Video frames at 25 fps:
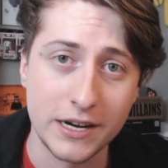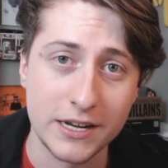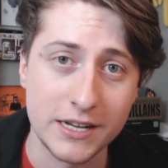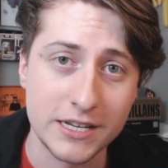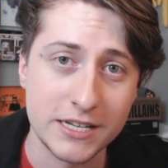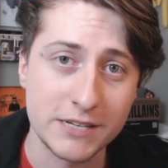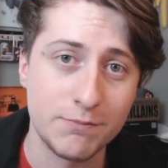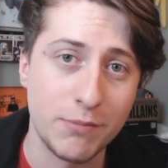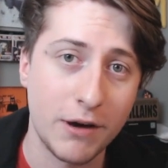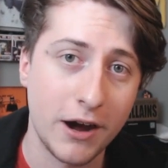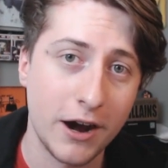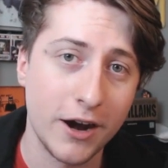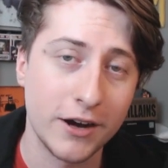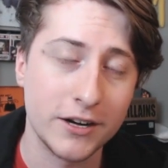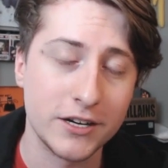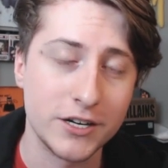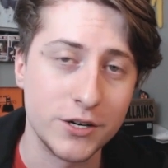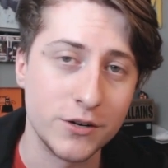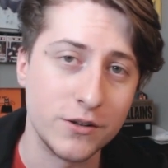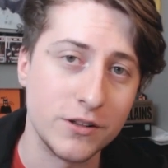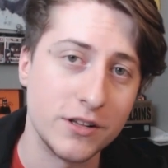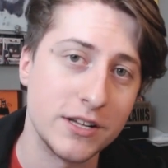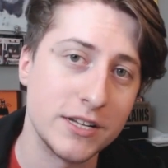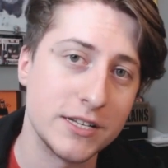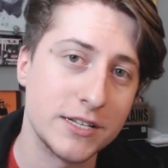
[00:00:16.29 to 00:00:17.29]
and inspired to
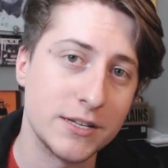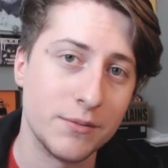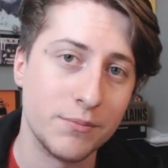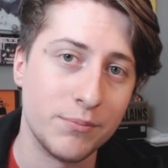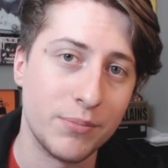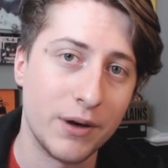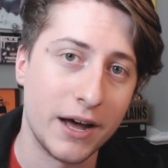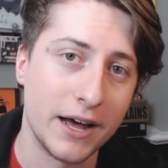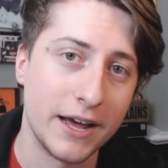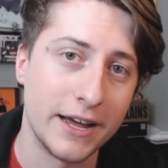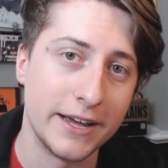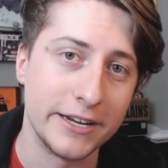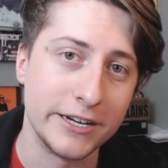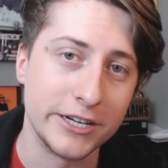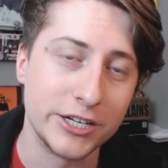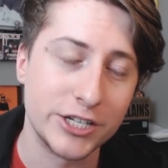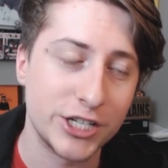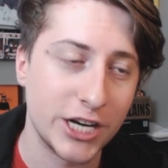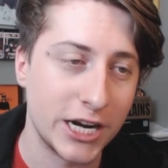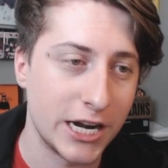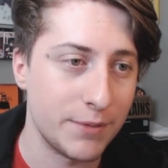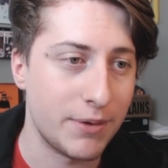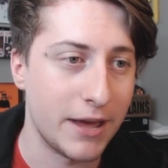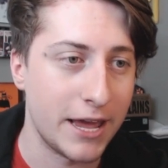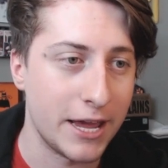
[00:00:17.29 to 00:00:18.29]
do this by
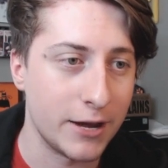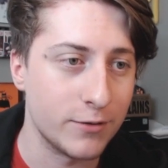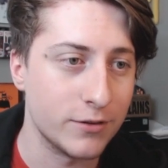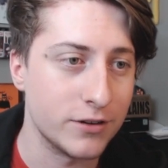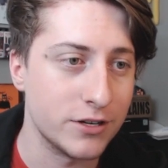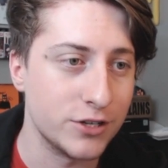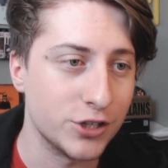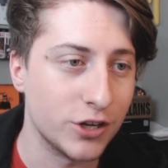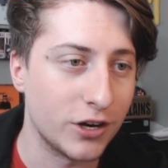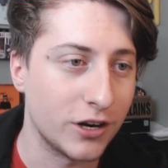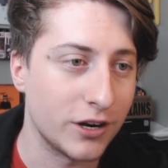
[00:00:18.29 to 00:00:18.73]
Shady Penguin,